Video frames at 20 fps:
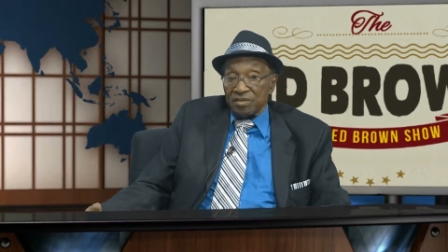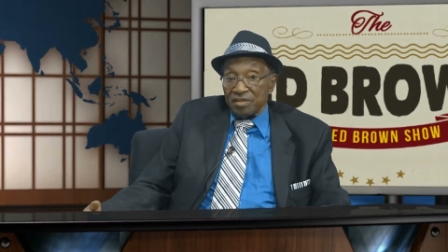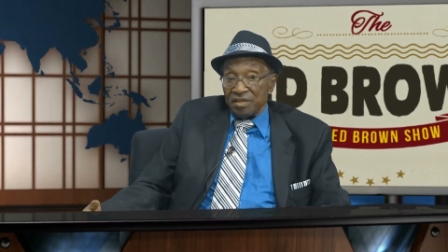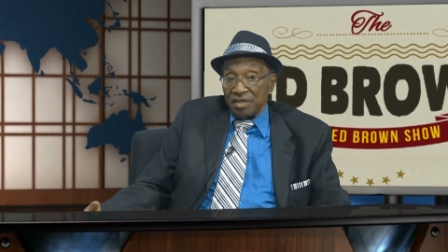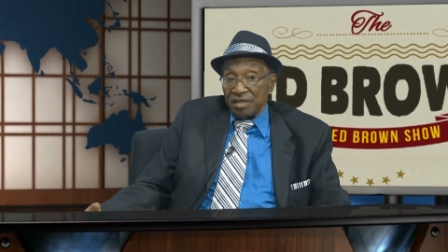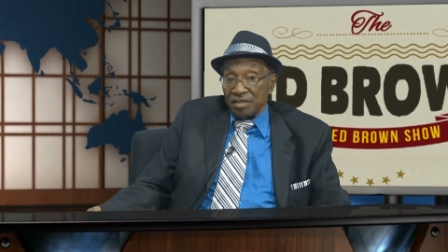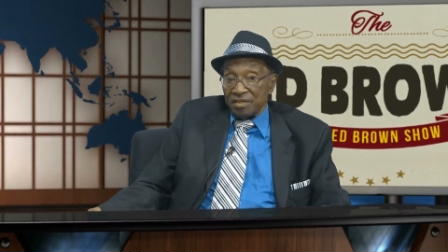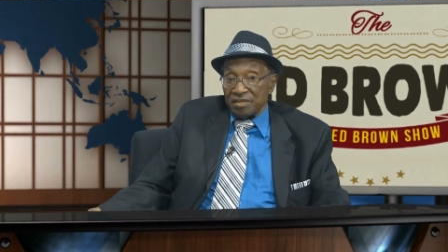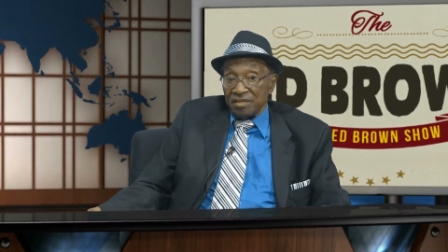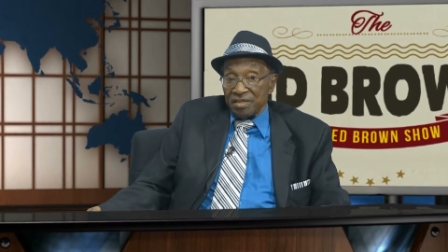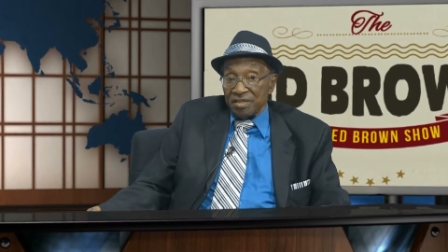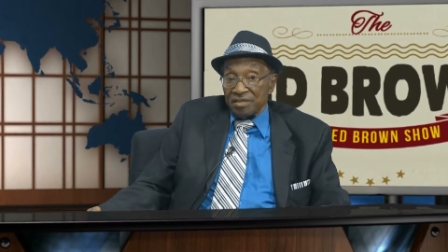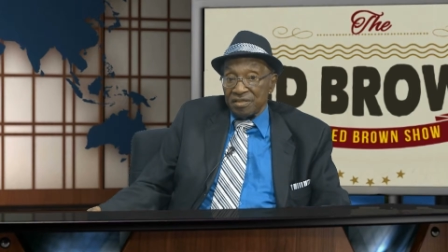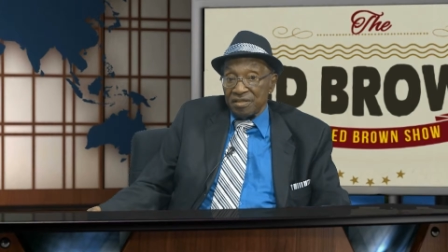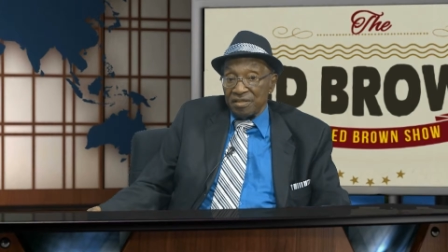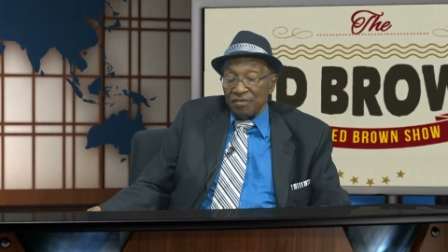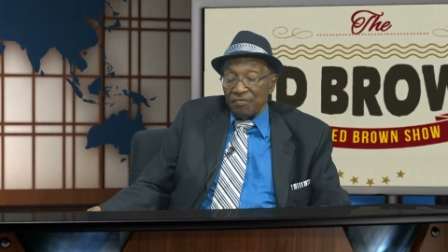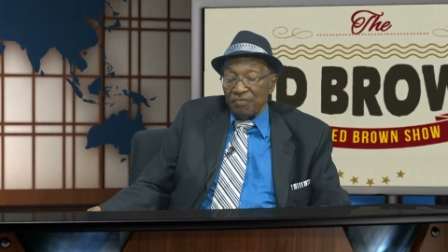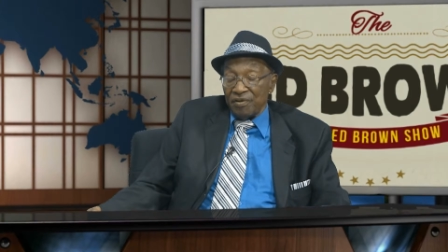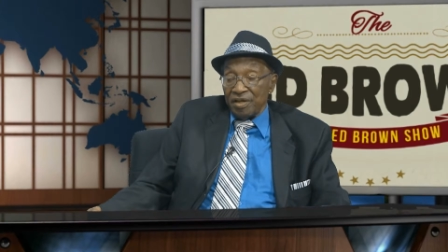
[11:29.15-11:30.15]
They exist
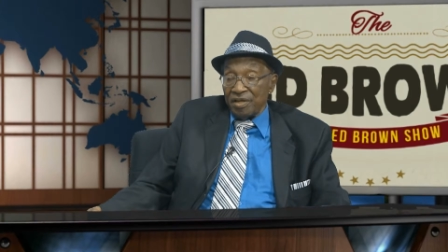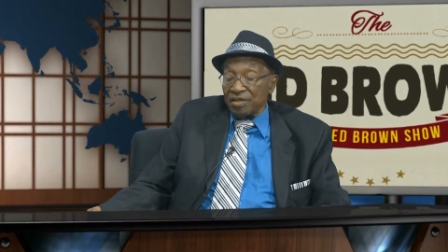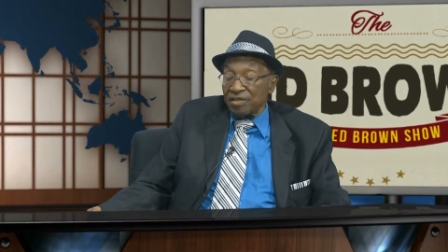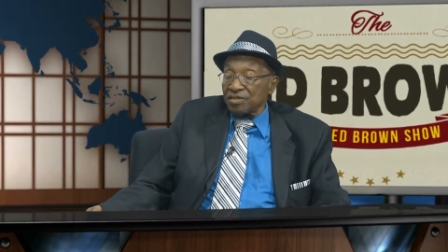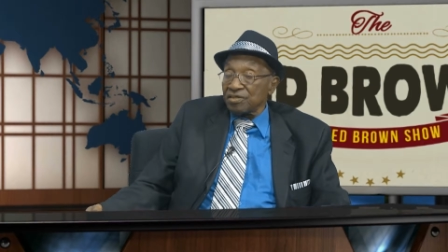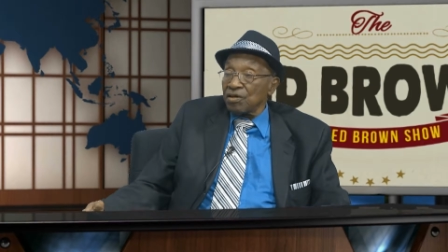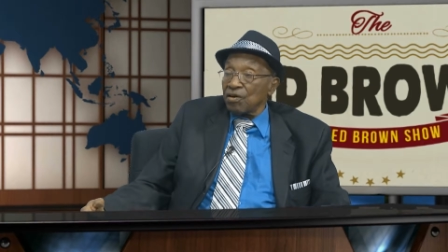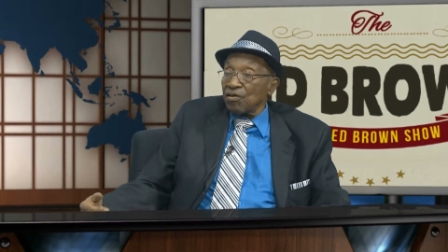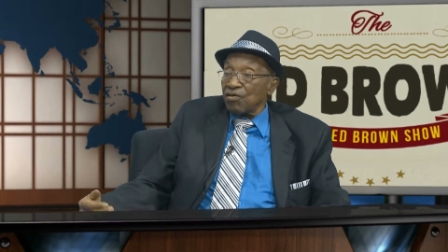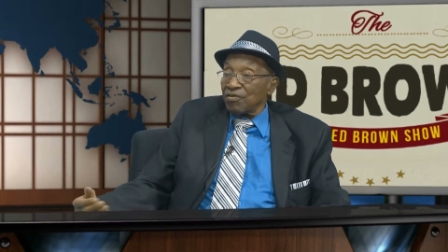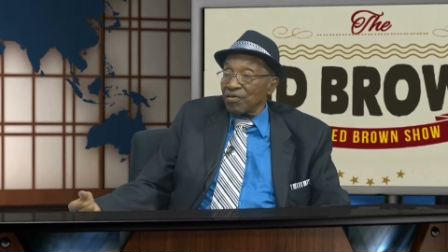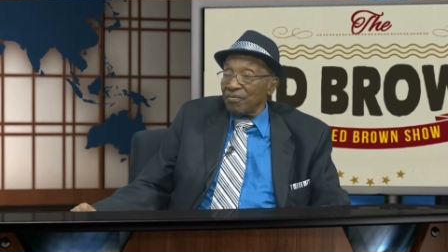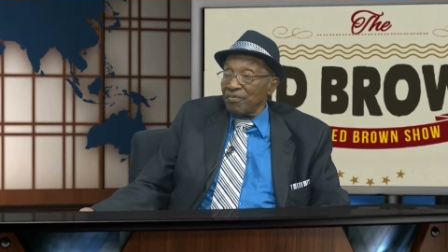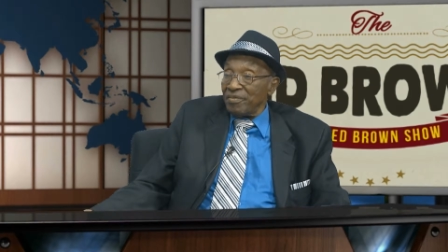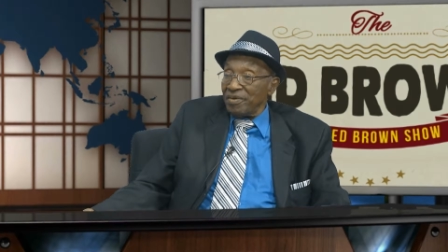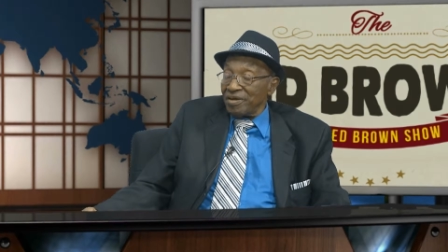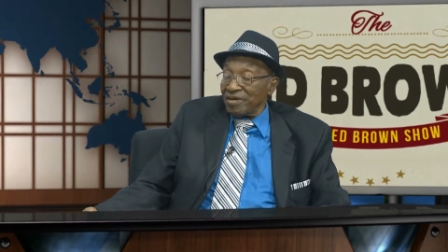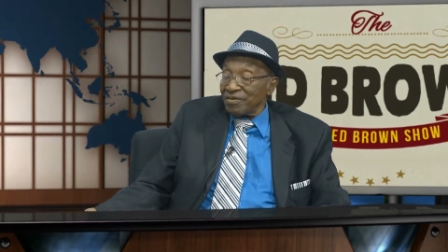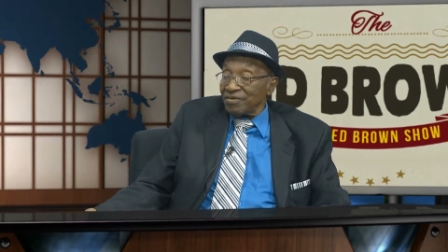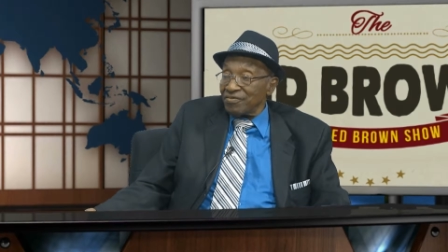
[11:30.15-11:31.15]
in business on a
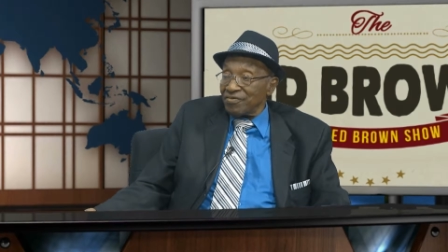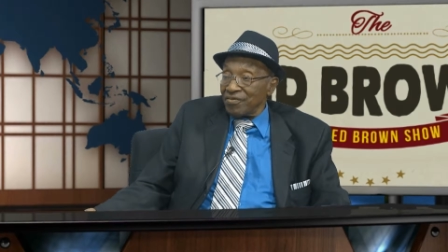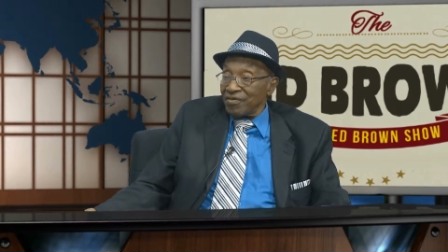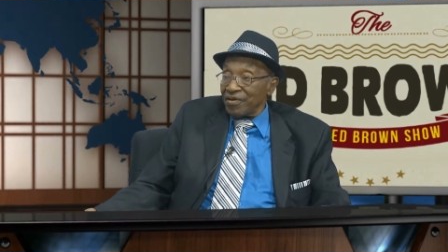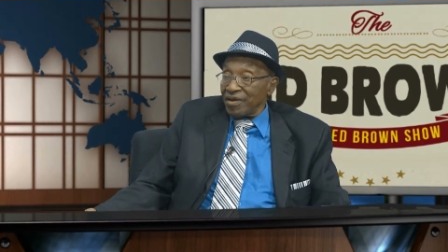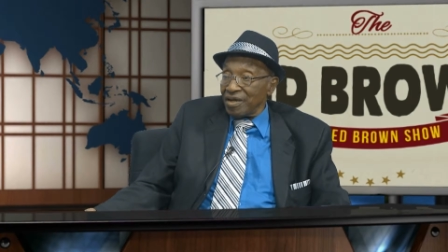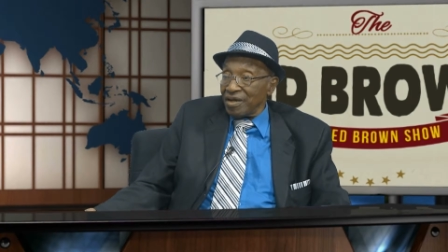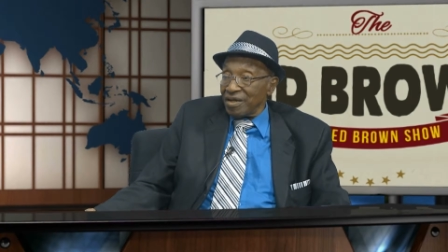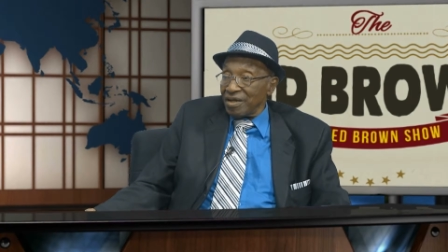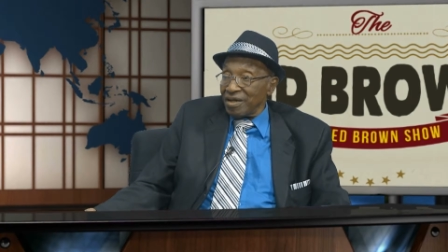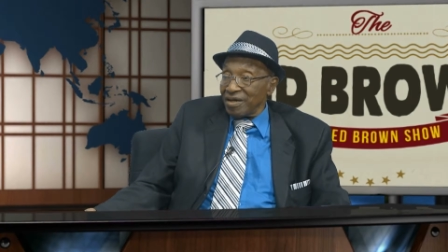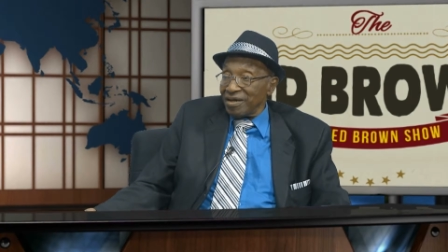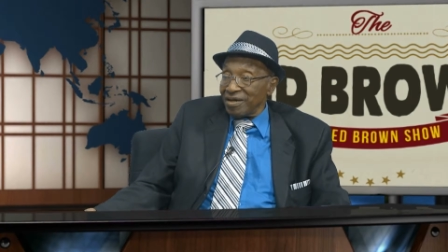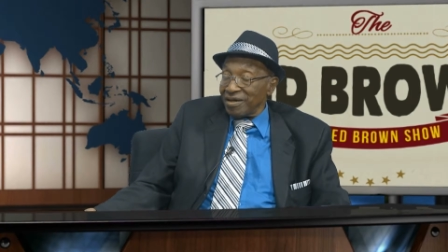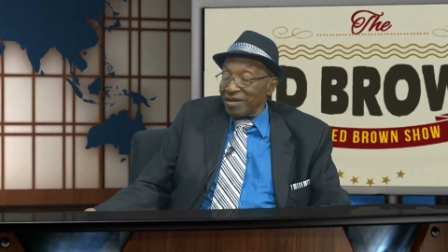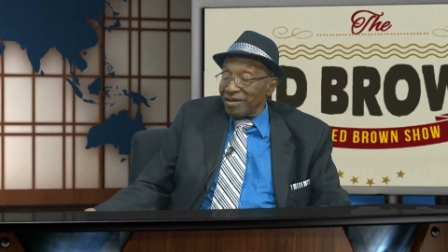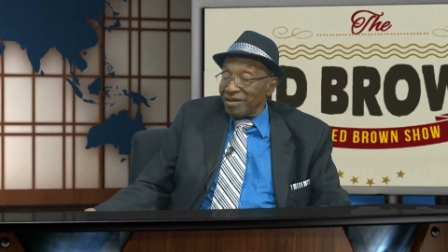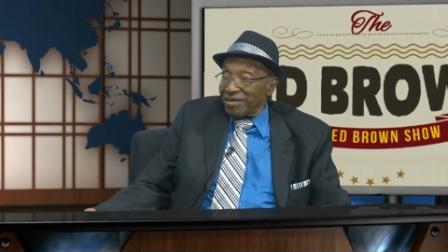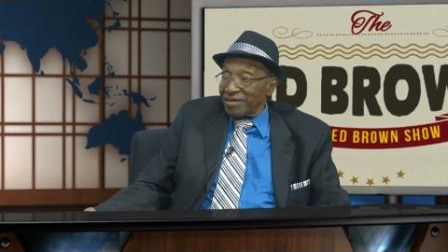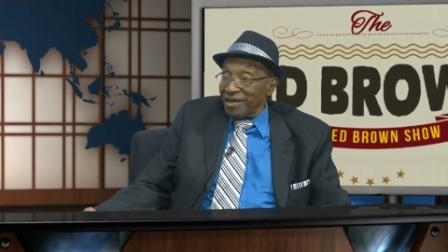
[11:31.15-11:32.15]
mentoring
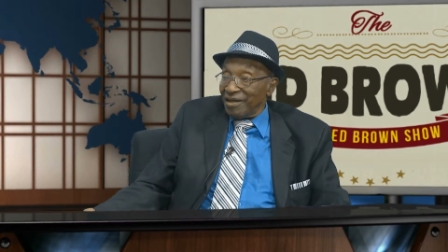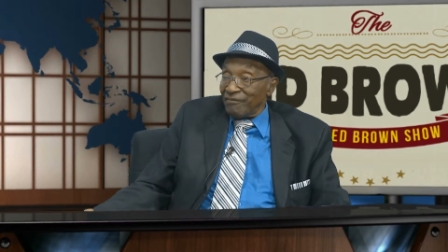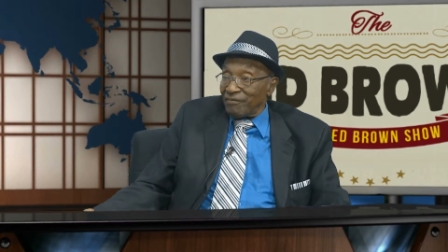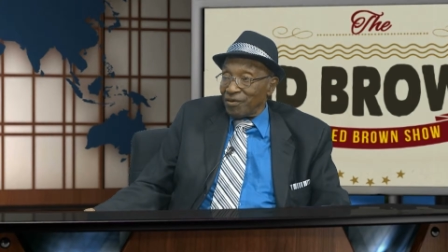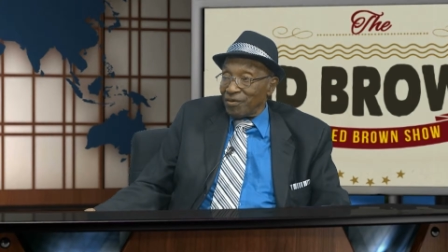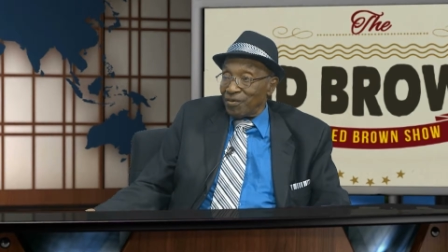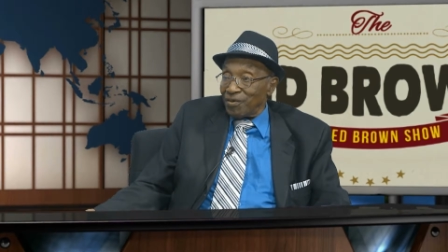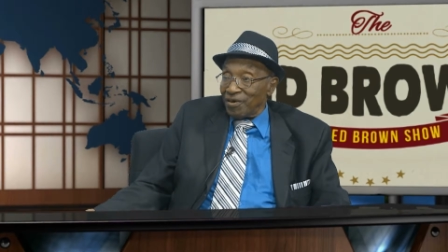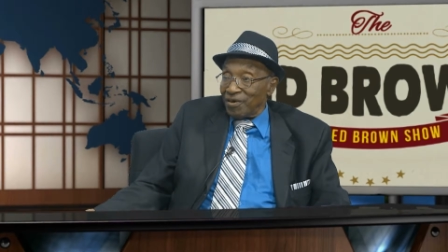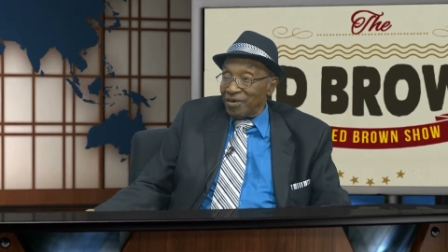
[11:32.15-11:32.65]
level.